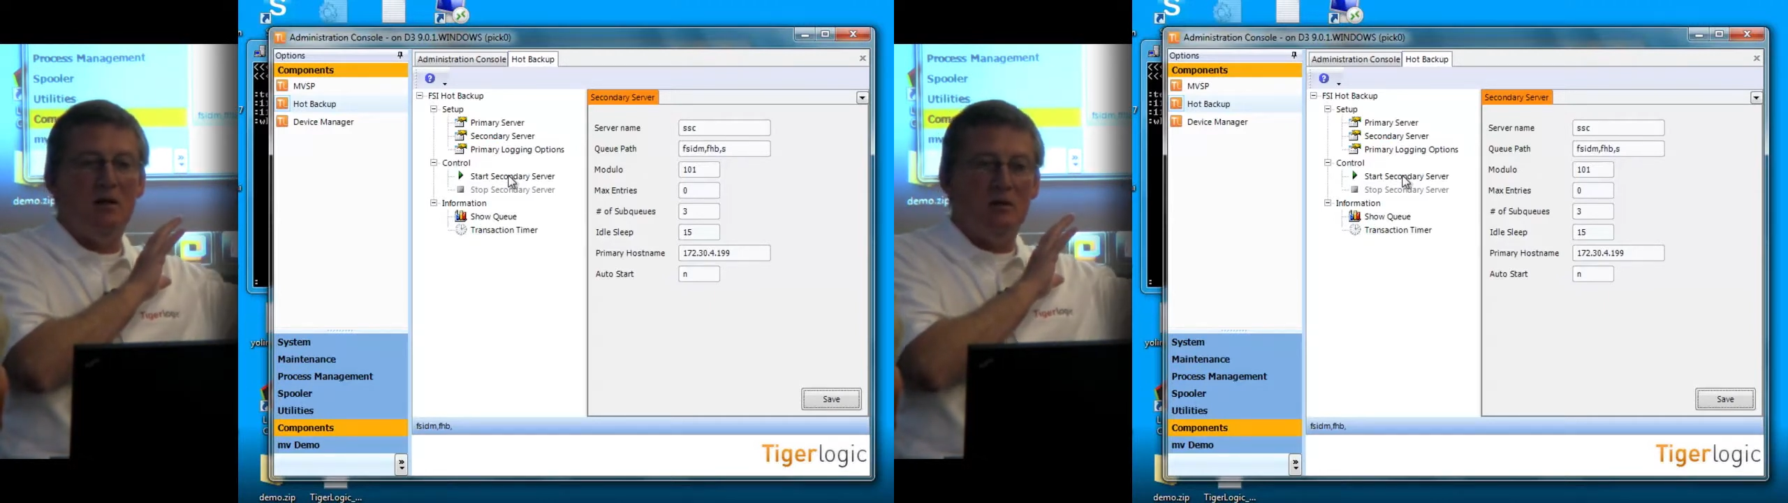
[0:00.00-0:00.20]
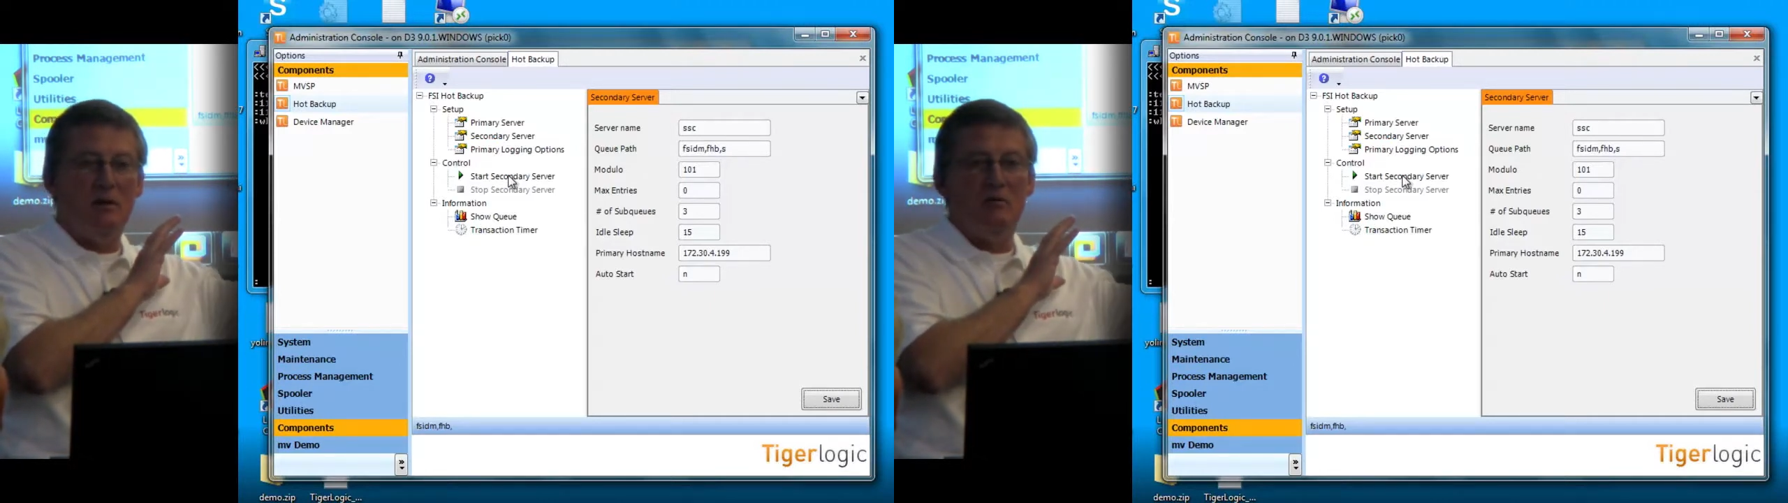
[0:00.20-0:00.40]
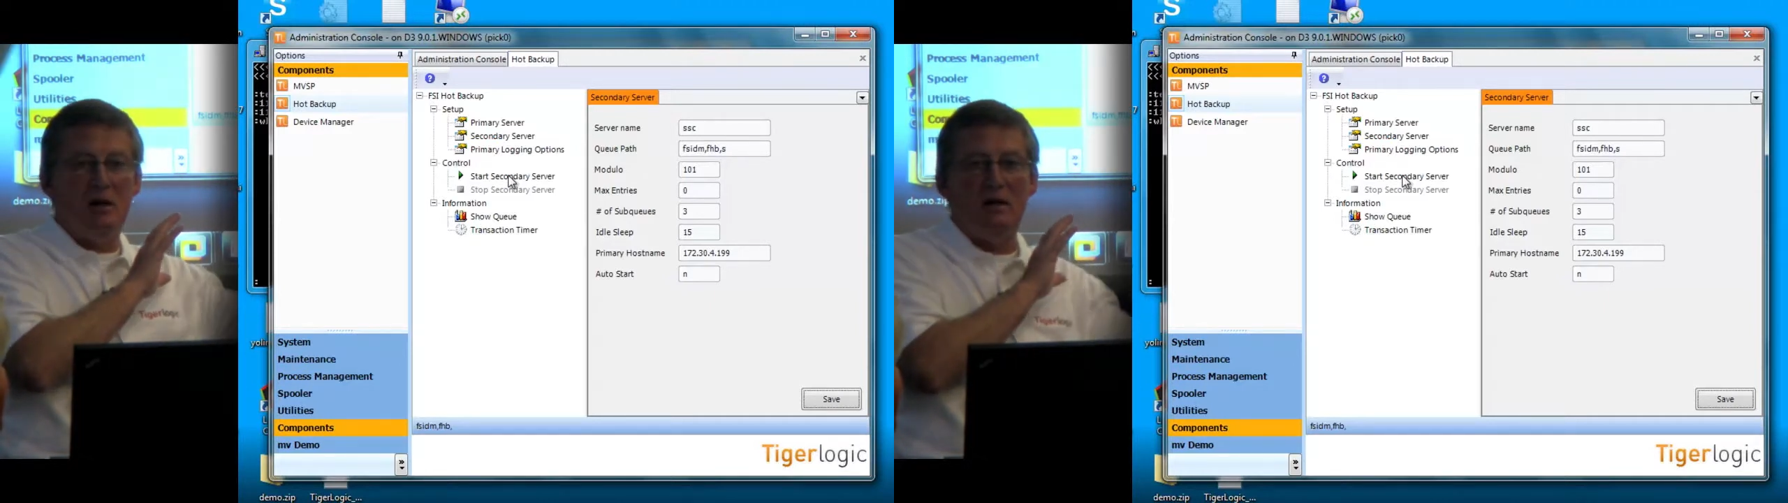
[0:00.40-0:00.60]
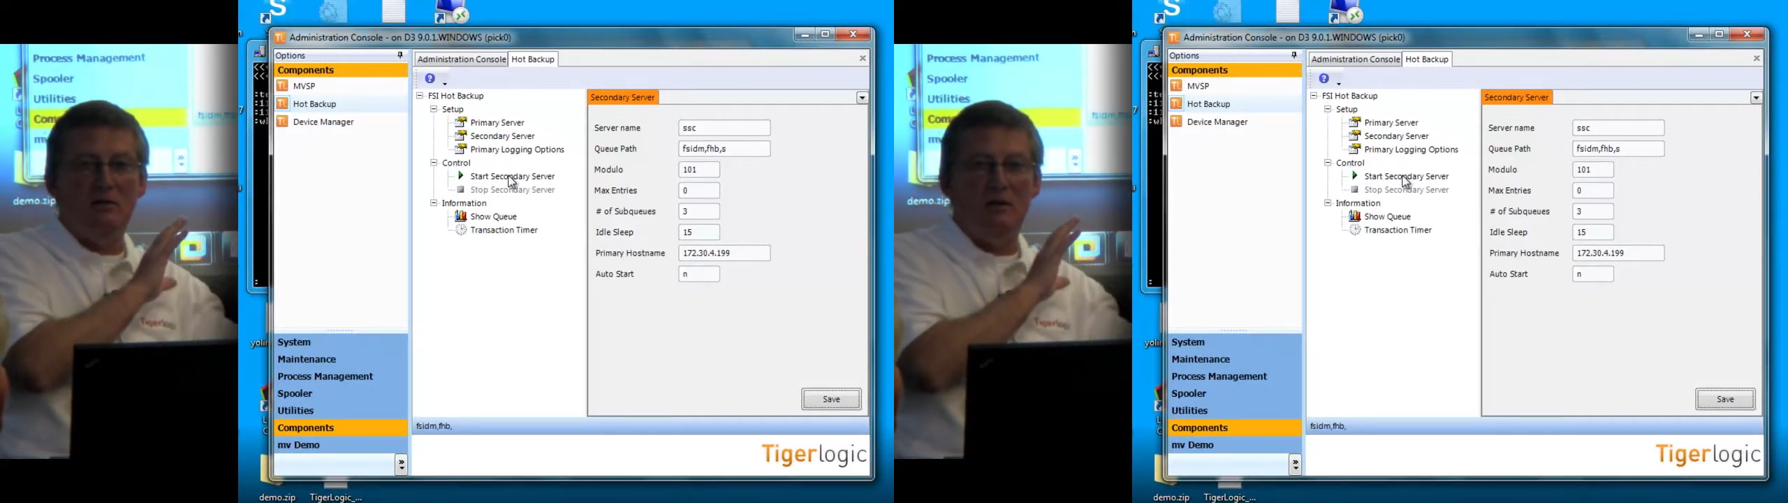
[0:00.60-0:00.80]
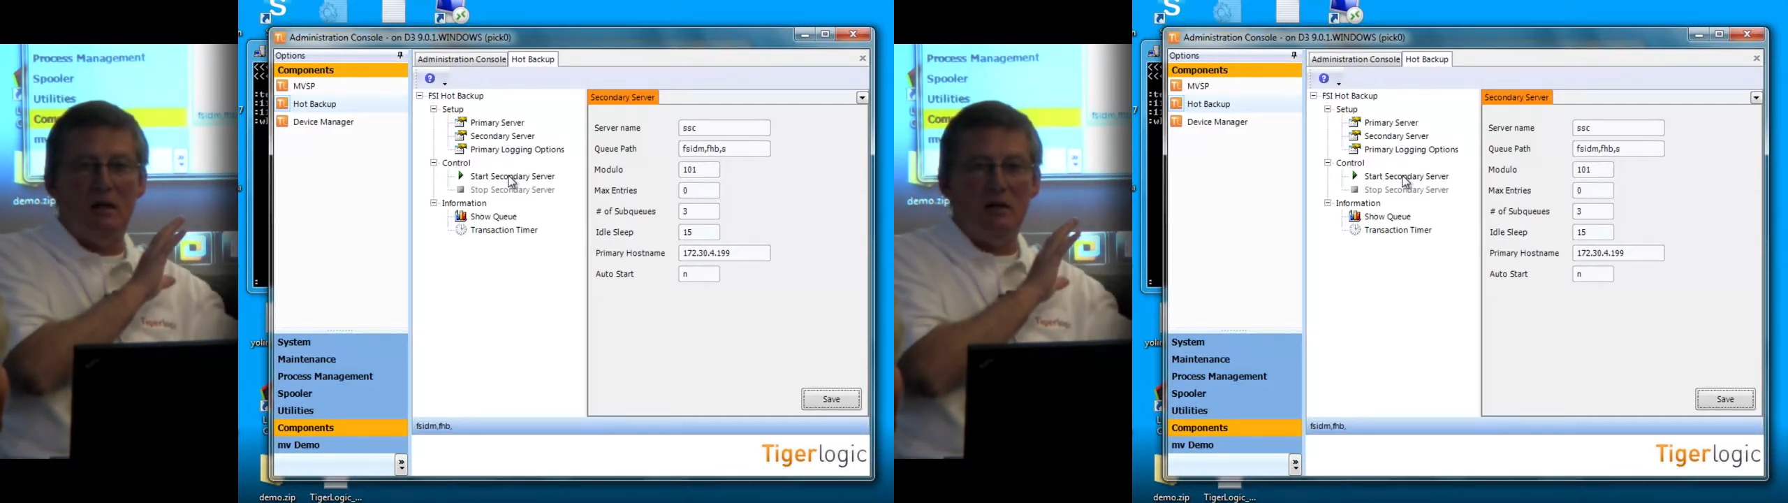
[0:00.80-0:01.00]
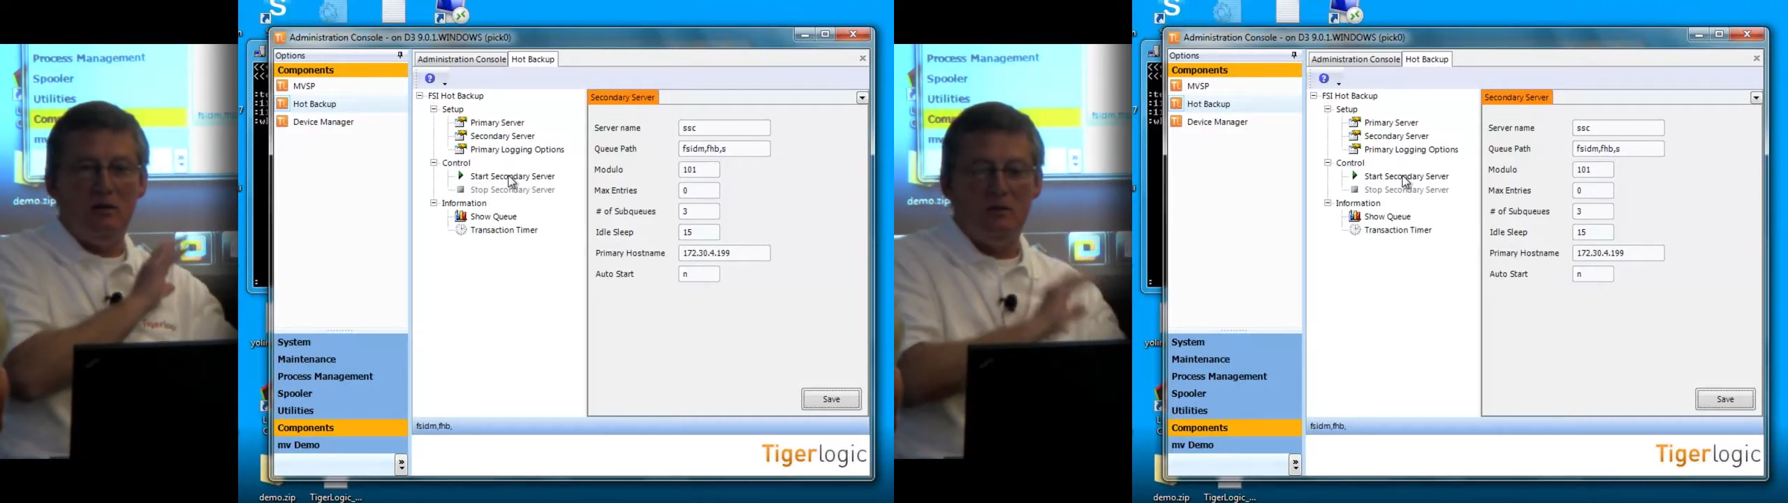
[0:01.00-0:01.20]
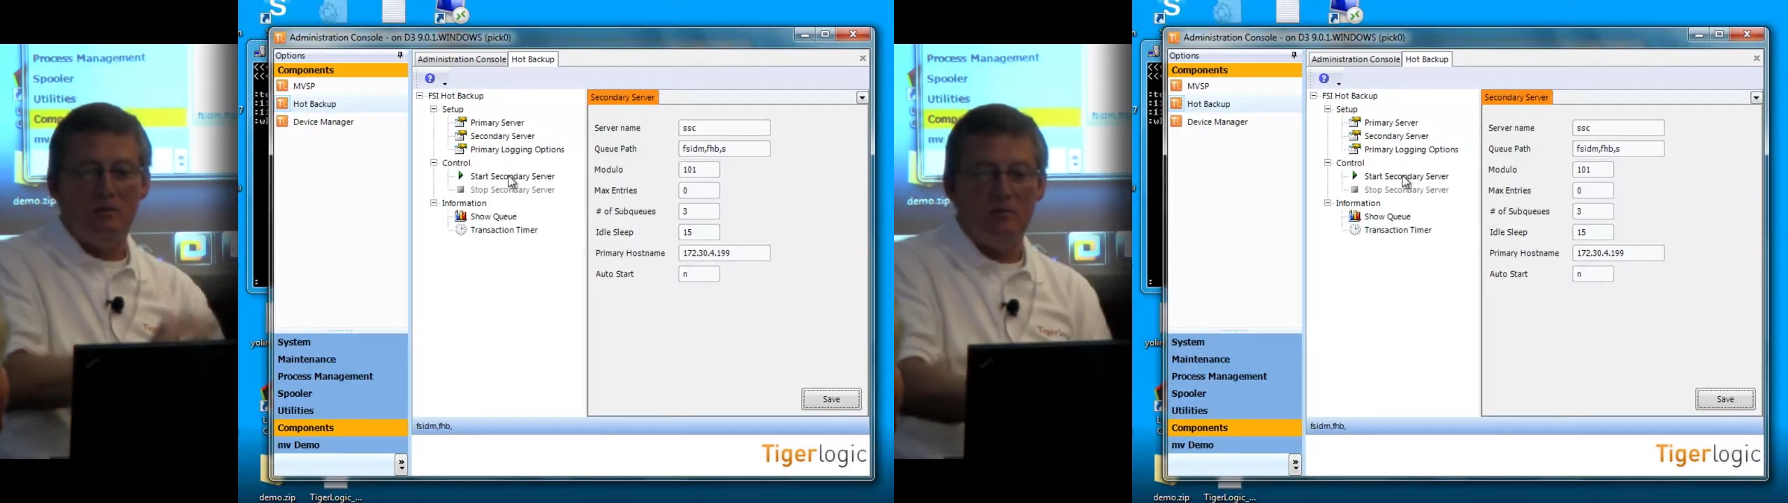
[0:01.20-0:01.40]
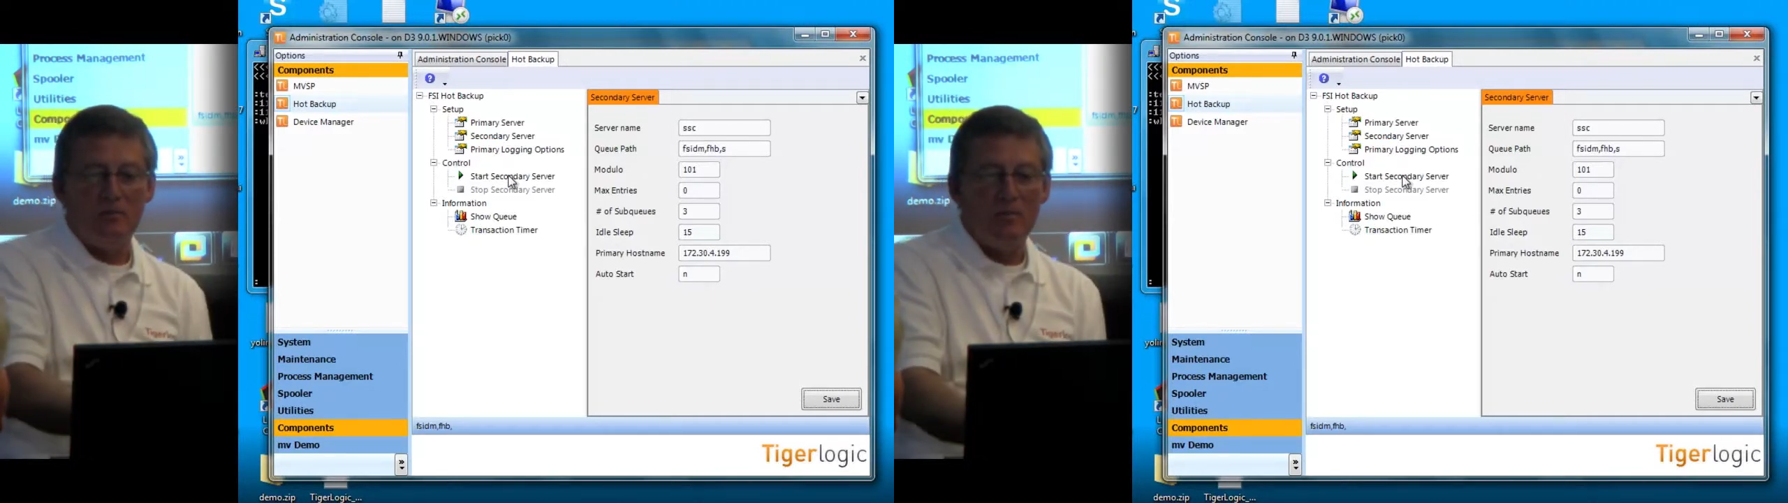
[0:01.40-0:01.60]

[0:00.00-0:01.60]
other than writing to that queue.